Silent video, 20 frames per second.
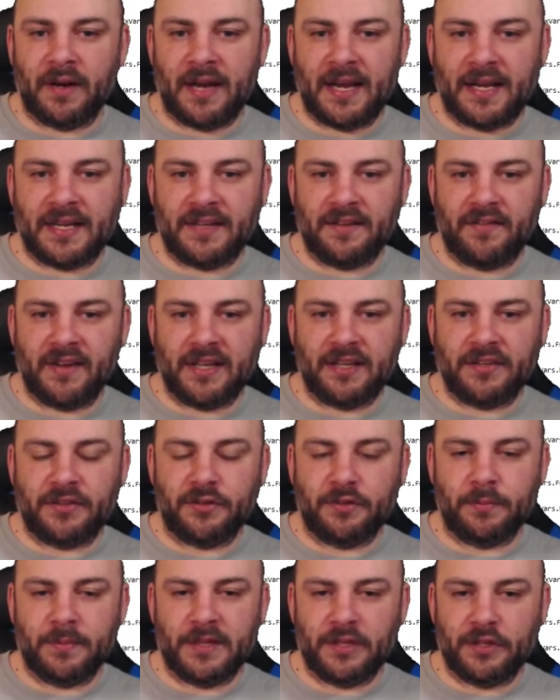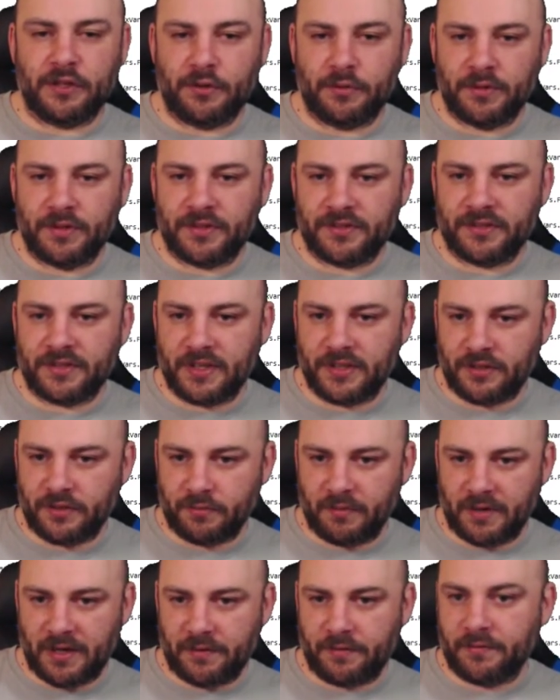activated to be Union Station
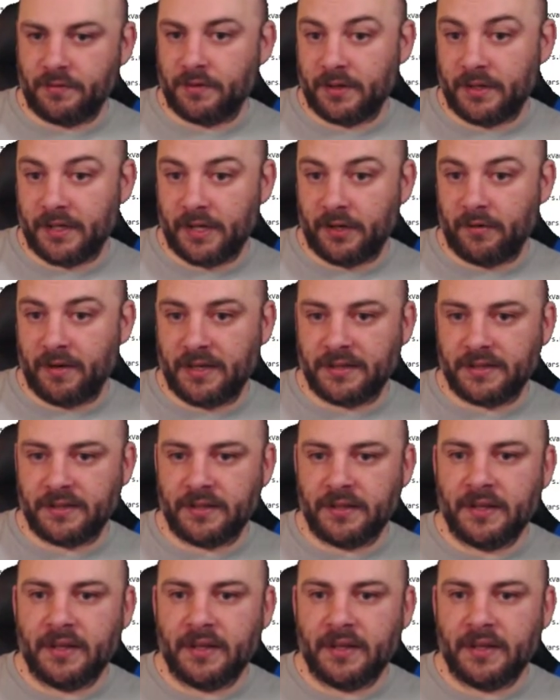ref. Okay, great.